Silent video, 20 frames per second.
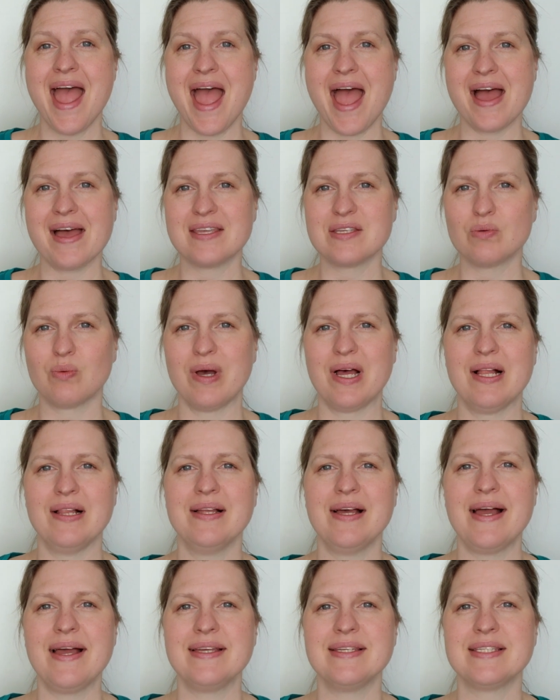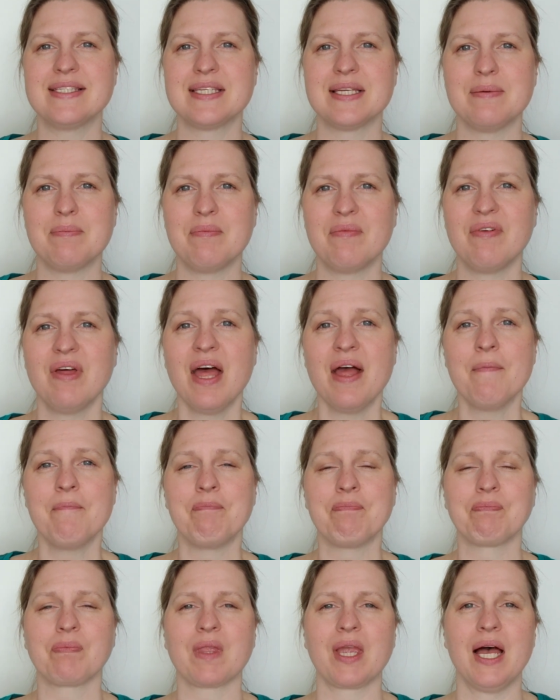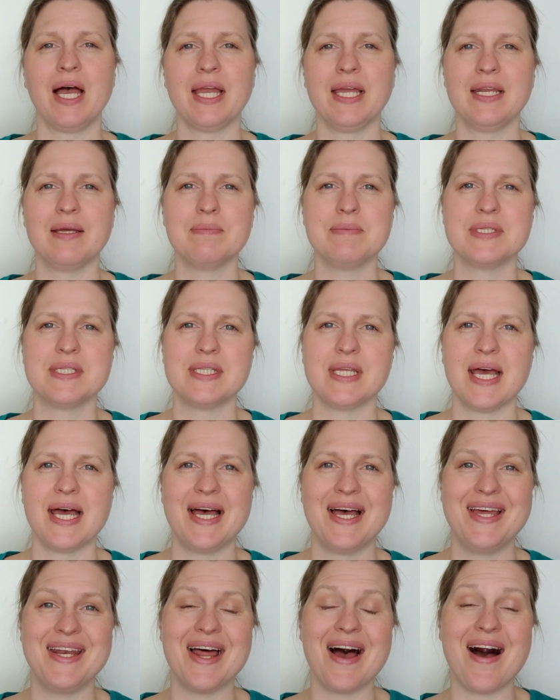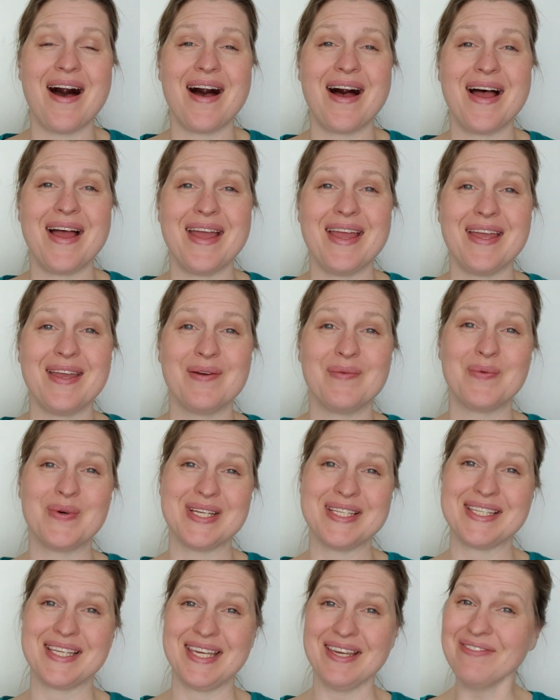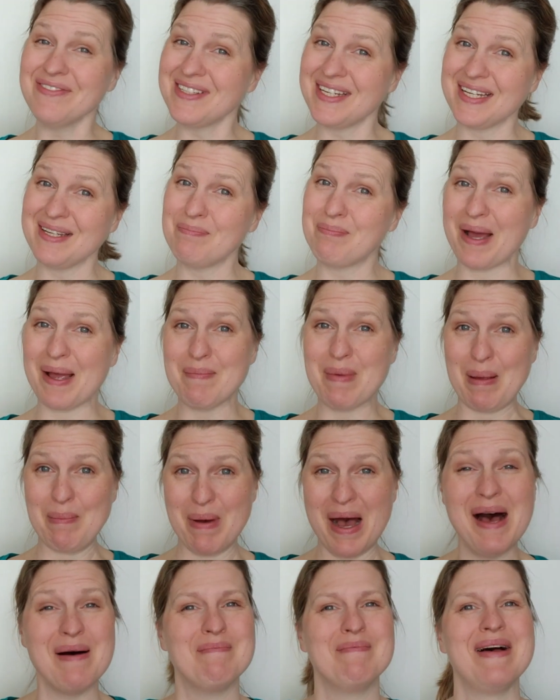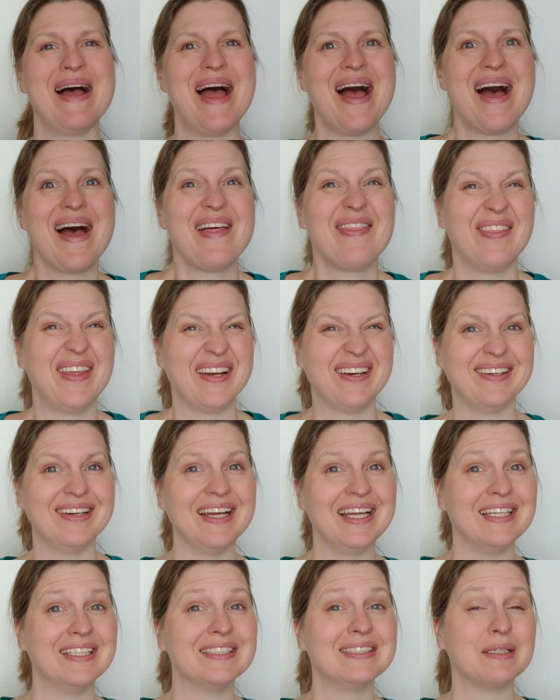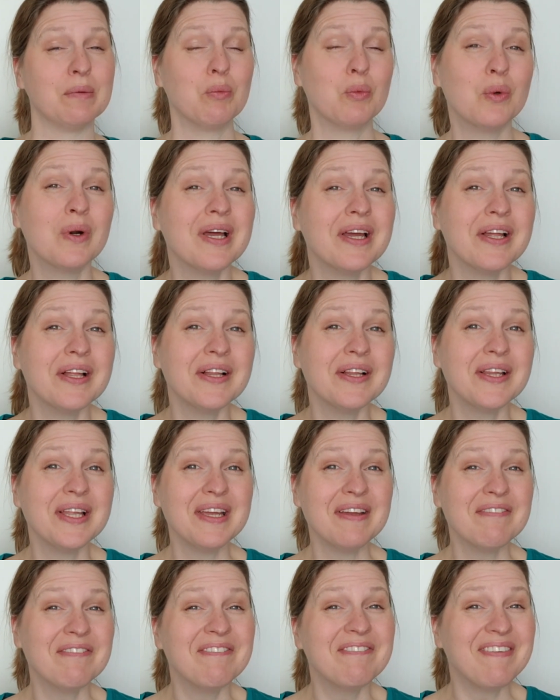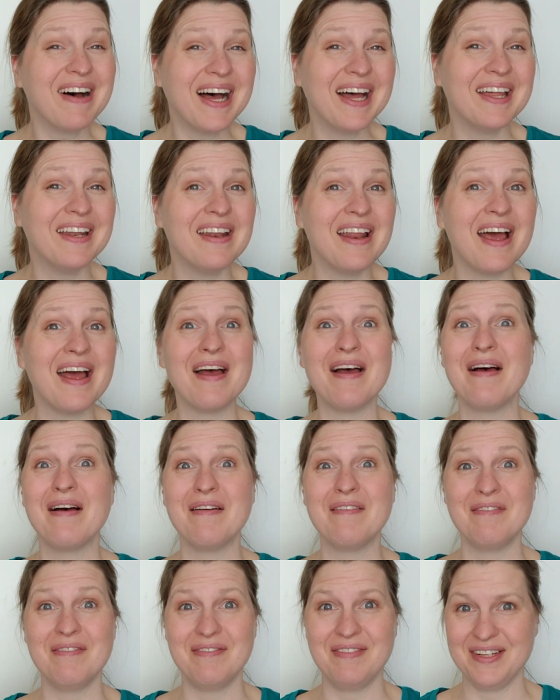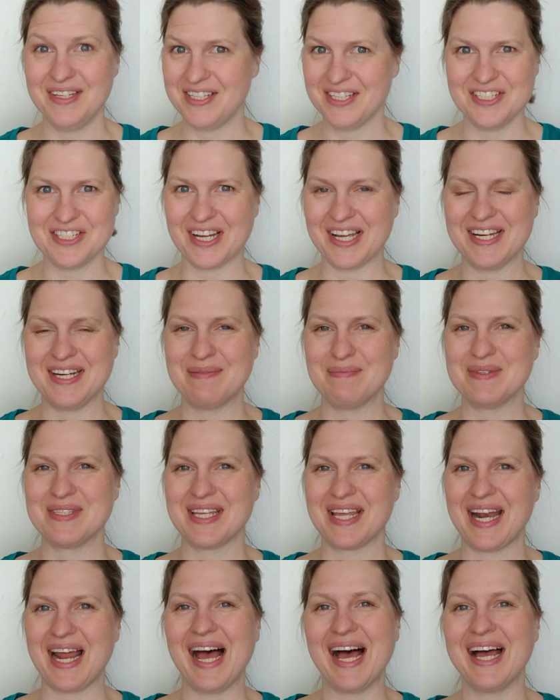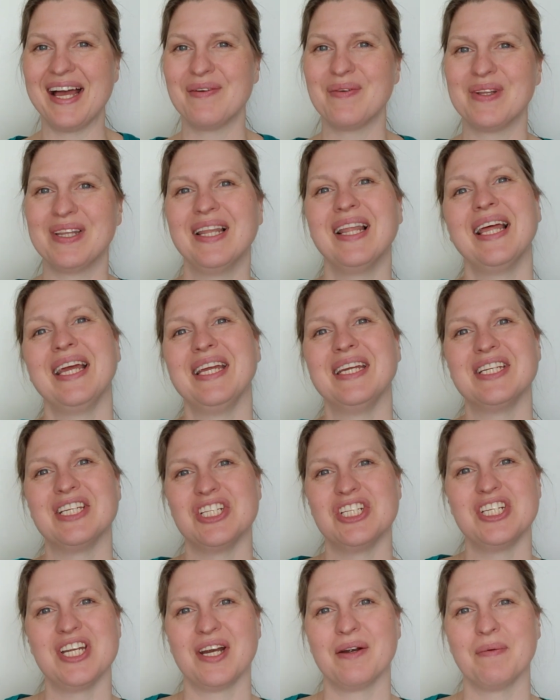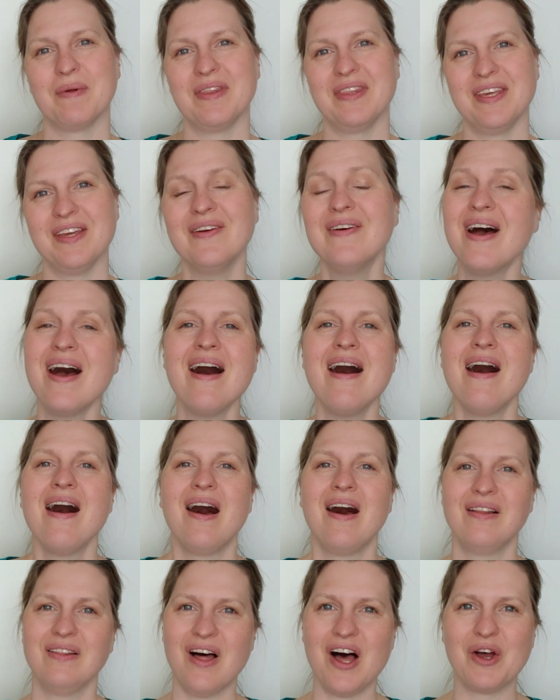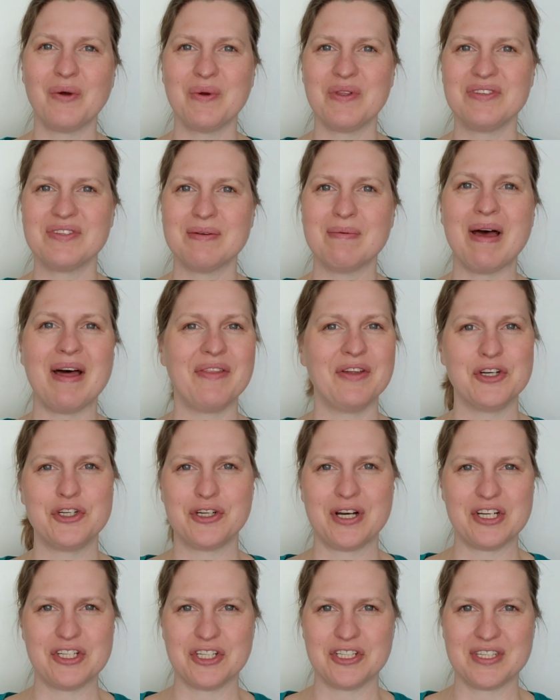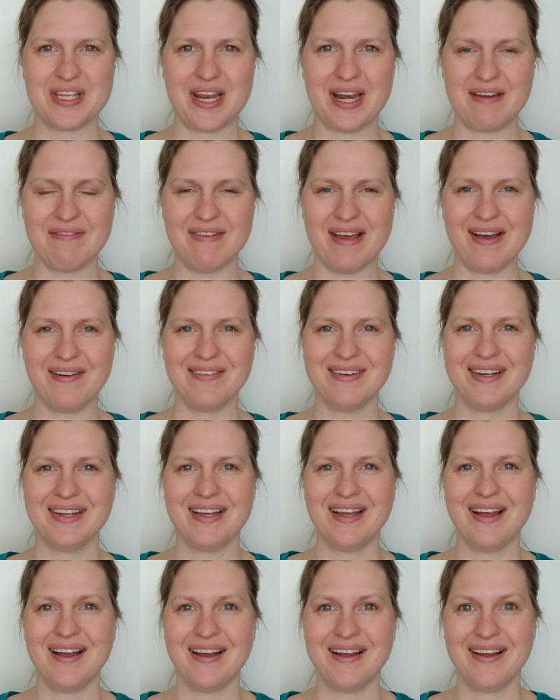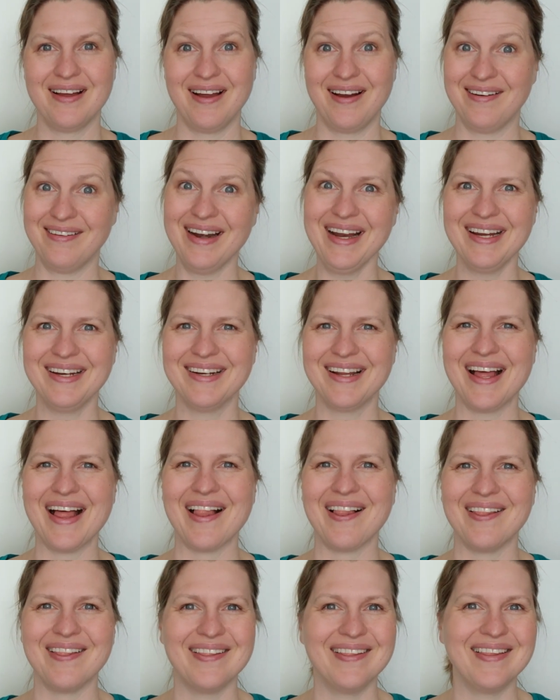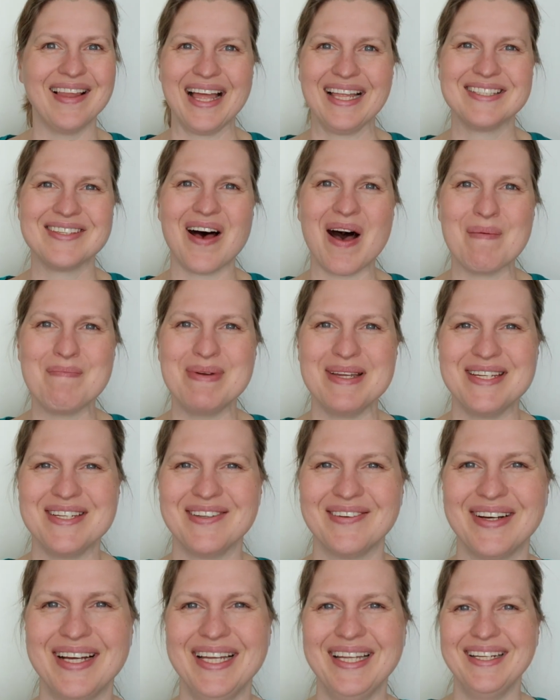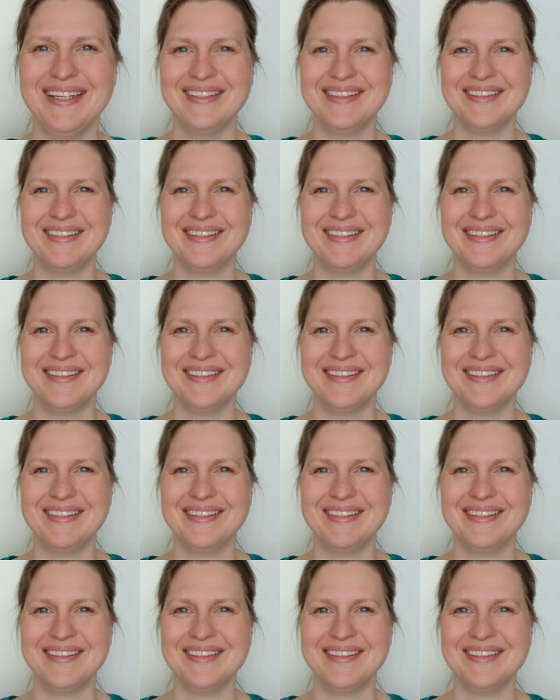as well as some items that I was gifted by my mom. There is some really fun vintage items that I would like to share with you, along with some other treasures that I found. All right, let's hop into it.